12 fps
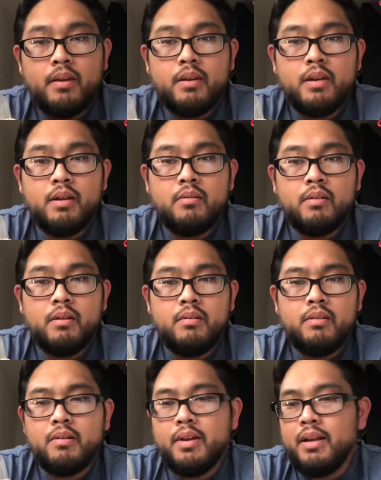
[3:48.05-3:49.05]

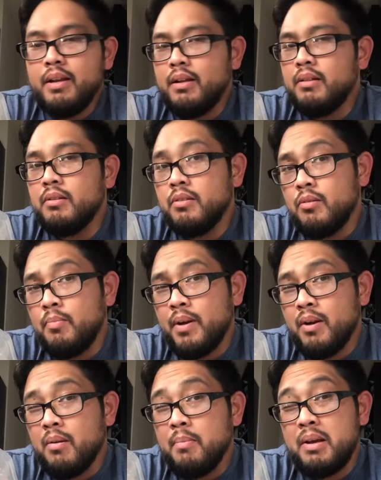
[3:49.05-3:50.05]
they're getting a little
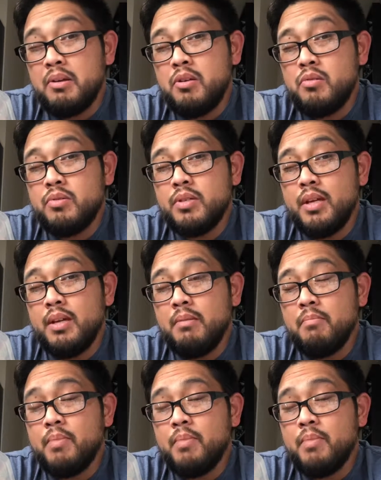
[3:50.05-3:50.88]
better about QC,